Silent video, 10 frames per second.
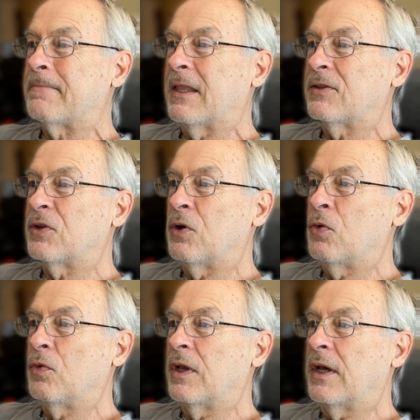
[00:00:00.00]
So
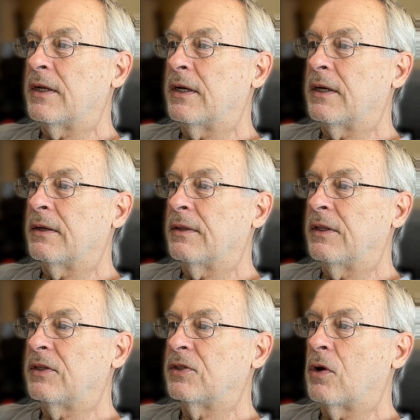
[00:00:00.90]
we got
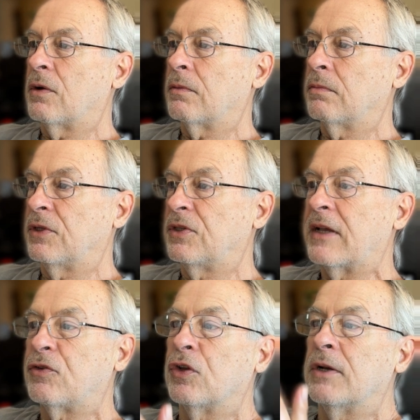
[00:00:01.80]
this is
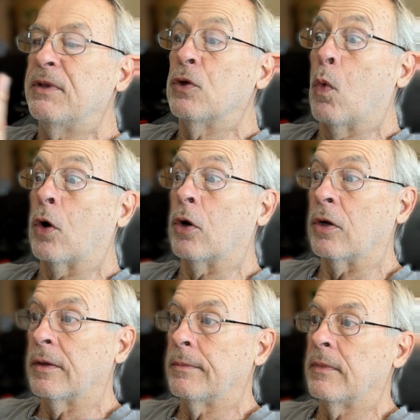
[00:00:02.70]
actually going to be the worker,
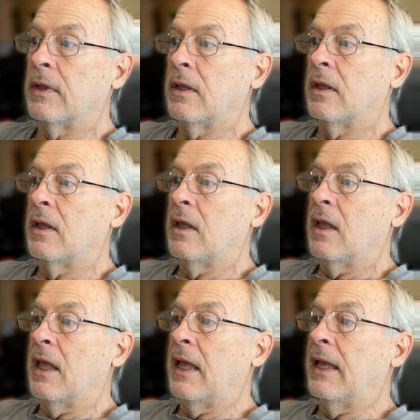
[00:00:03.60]

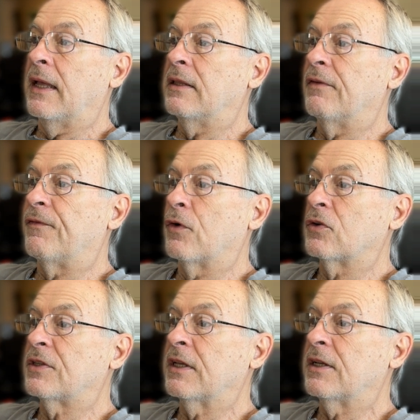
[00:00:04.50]
and the
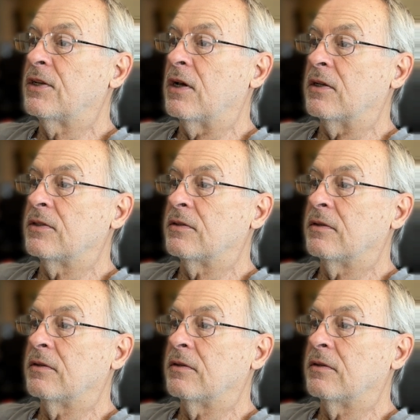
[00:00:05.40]
first thing it does,